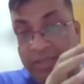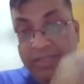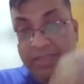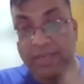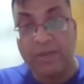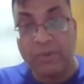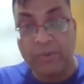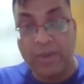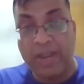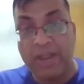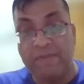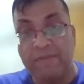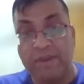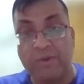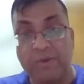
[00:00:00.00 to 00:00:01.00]
in scenario
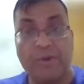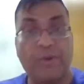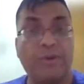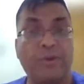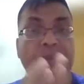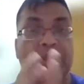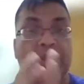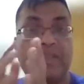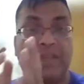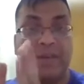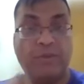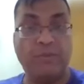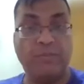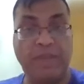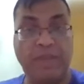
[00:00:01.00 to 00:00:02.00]
A we are going to do this,
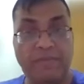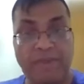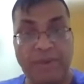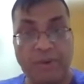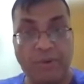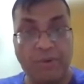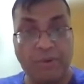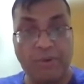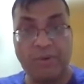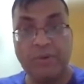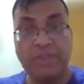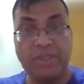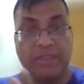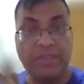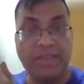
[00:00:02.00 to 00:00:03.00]
scenario B we are going to
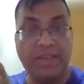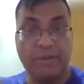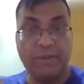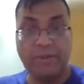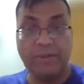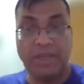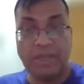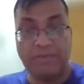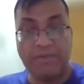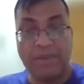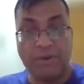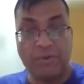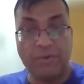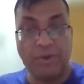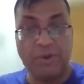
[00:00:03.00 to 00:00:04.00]
do this, scenario 3
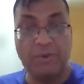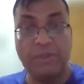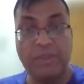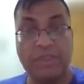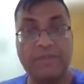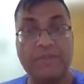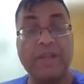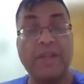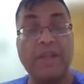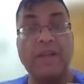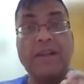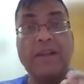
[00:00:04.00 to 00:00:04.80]
we are going to do this.